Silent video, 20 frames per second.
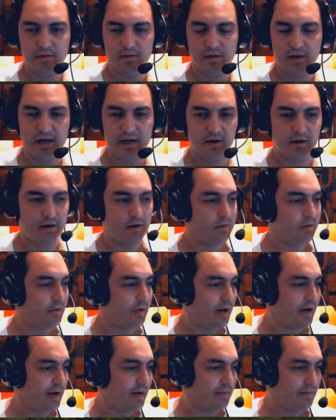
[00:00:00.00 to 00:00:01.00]
I don't know
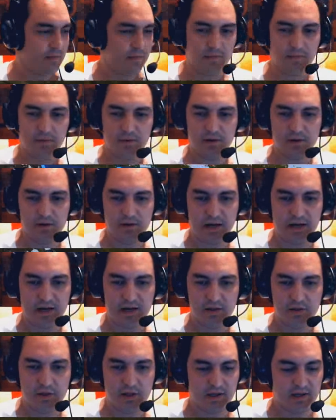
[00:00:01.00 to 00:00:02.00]
why. I
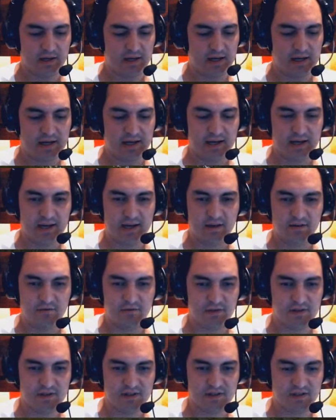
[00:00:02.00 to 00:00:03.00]
think I have
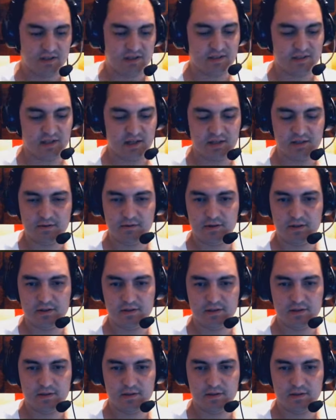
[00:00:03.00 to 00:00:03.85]
this to say to it.